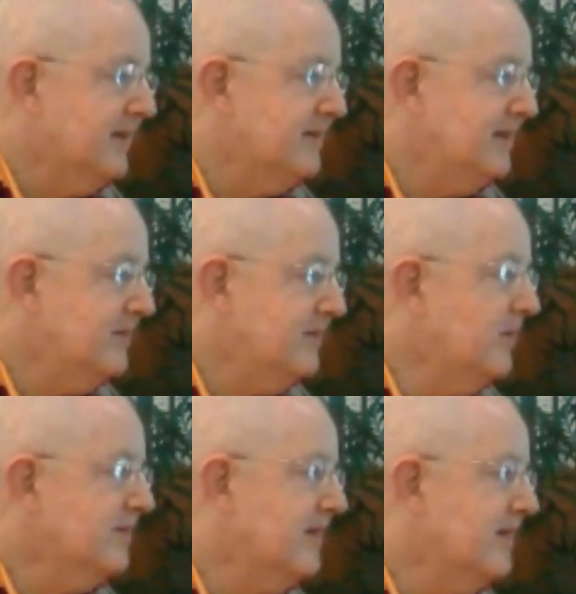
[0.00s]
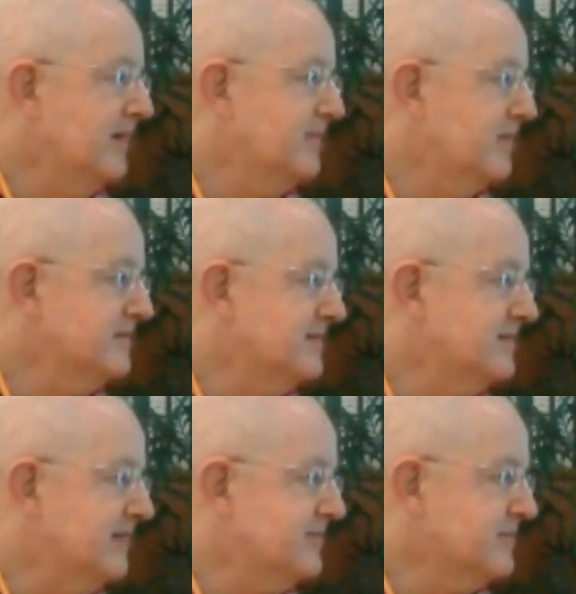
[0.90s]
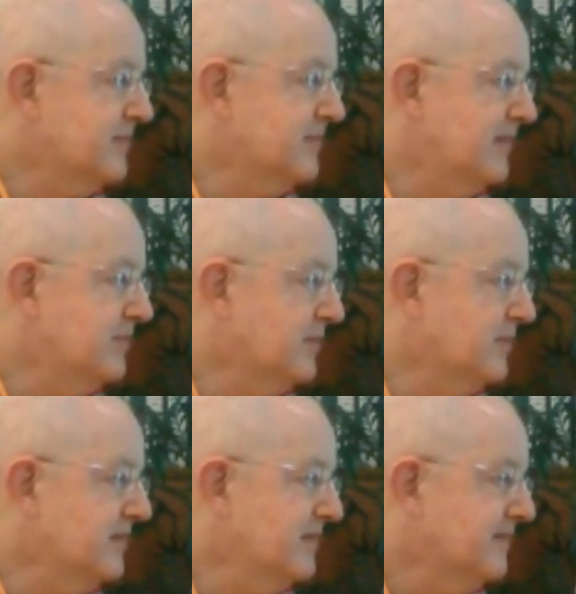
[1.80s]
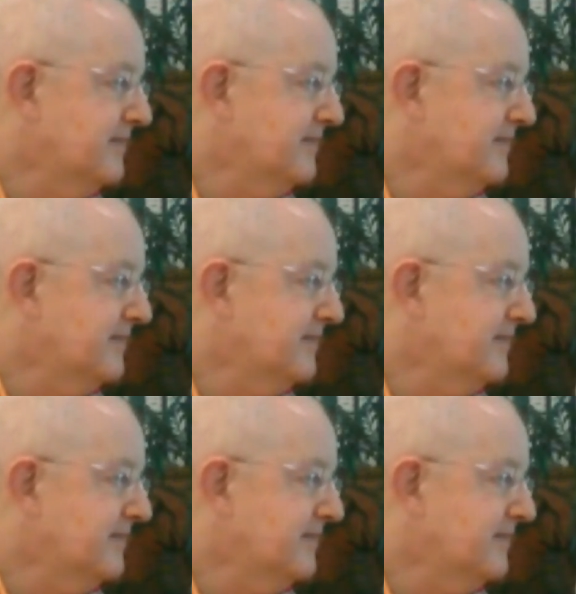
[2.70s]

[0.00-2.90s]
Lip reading: by the Yogamaya potency of the Supreme Lord,